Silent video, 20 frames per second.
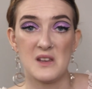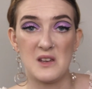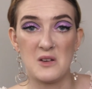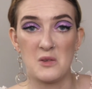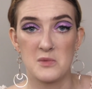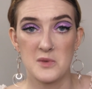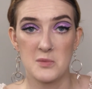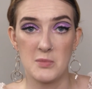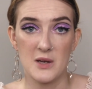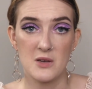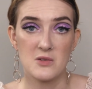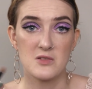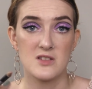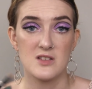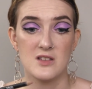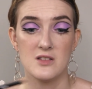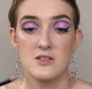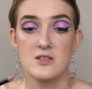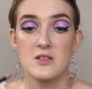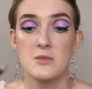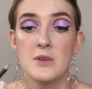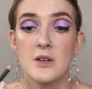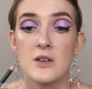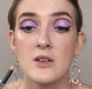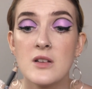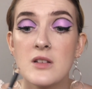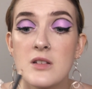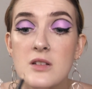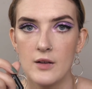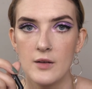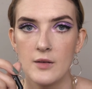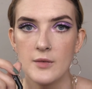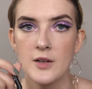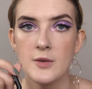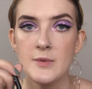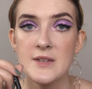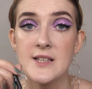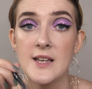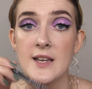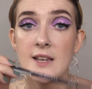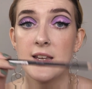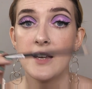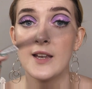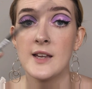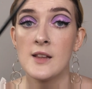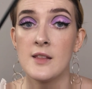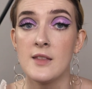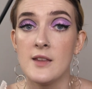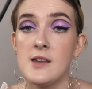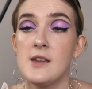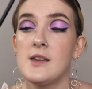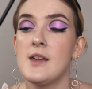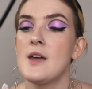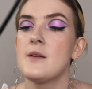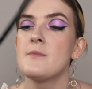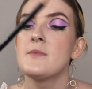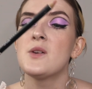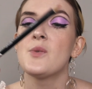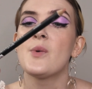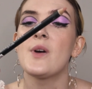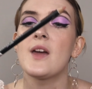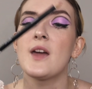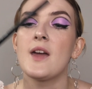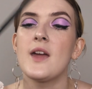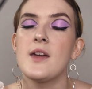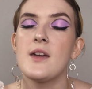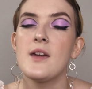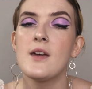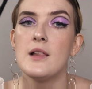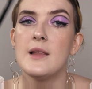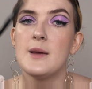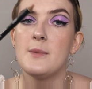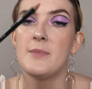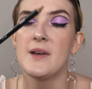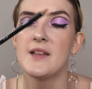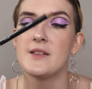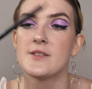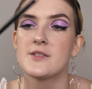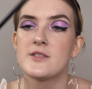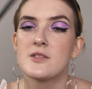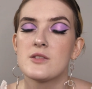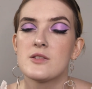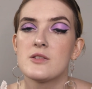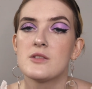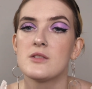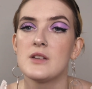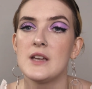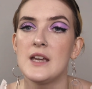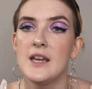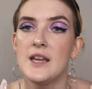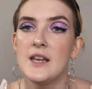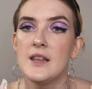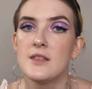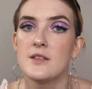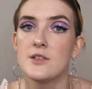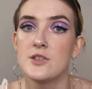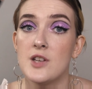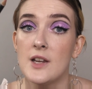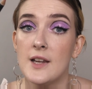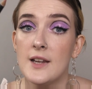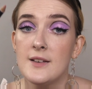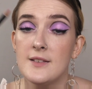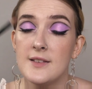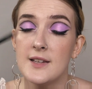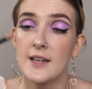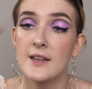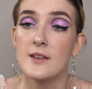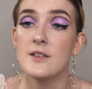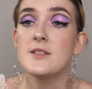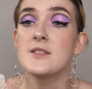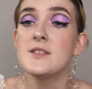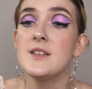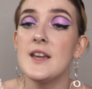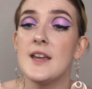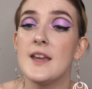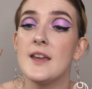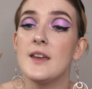up the postage, to be honest. I'm going to be taking the MUA lip pencil in the shade TLC.